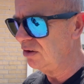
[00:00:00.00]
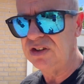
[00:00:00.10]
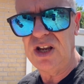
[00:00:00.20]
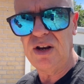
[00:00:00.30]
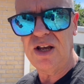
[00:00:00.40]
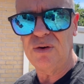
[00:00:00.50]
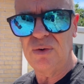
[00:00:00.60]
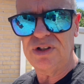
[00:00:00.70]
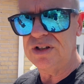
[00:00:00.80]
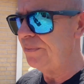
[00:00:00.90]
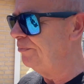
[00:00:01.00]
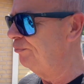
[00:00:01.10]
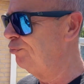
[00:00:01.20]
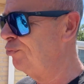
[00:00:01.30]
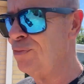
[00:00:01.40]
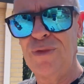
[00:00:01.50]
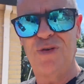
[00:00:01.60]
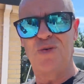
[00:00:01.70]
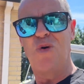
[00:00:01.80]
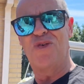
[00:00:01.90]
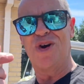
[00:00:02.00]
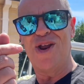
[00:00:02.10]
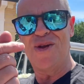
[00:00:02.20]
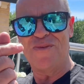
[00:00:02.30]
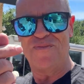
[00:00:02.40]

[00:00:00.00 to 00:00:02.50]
see how that goes. Over and out.